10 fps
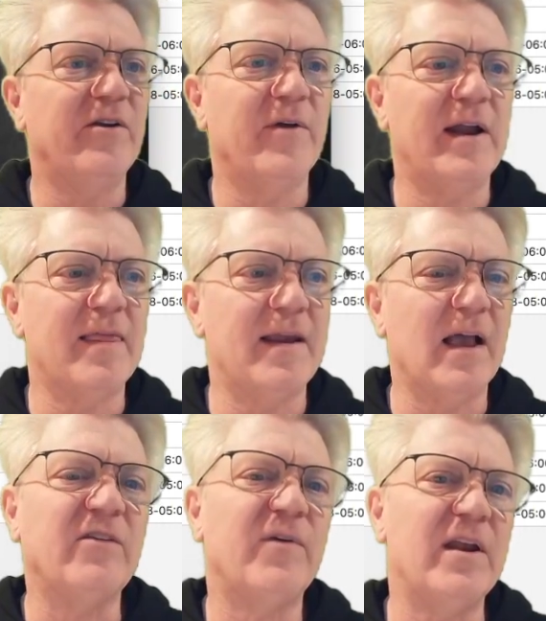doing in the
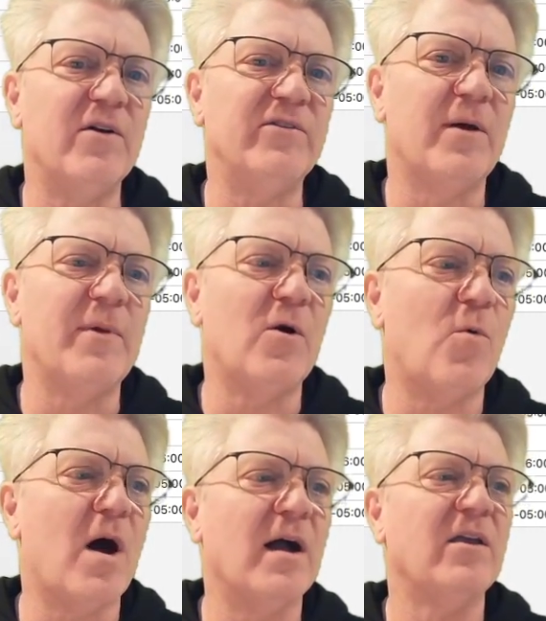next video is I'm going to
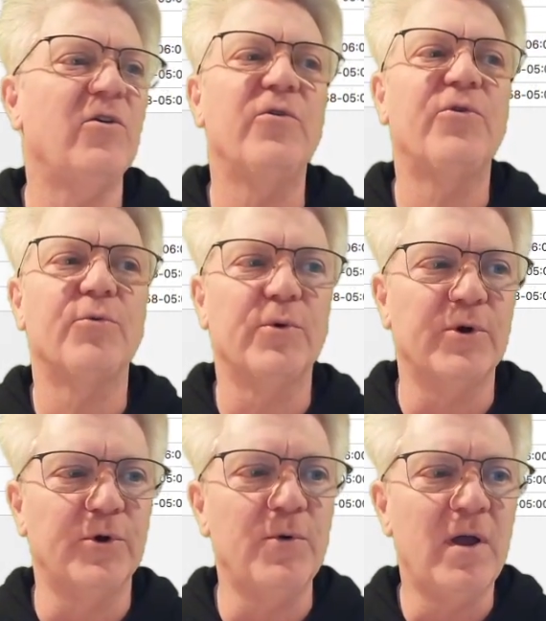walk you
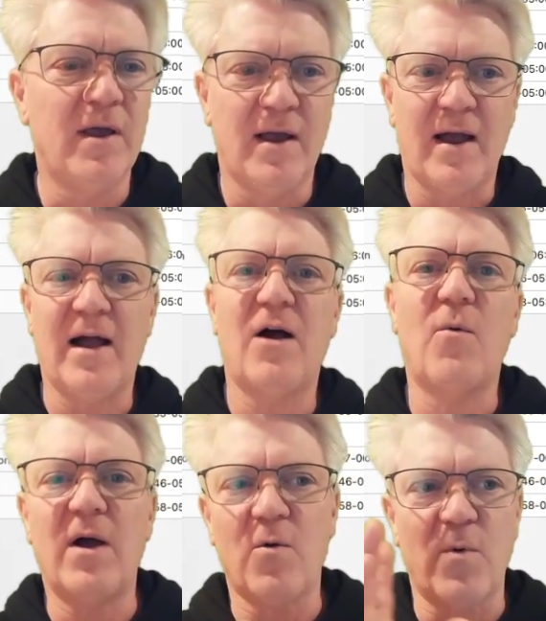through
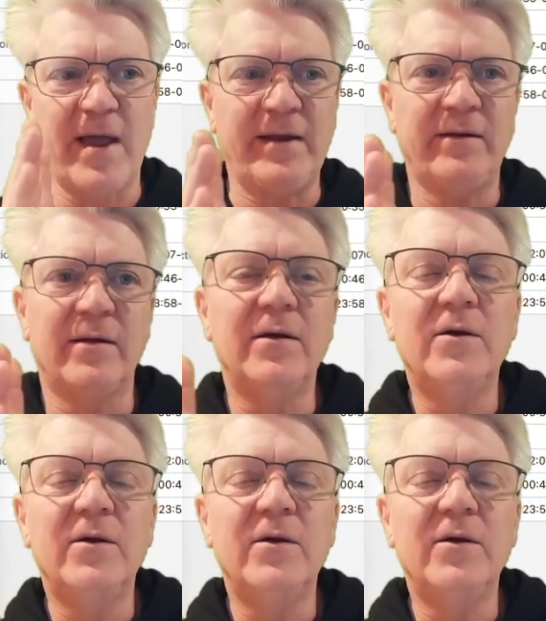how I went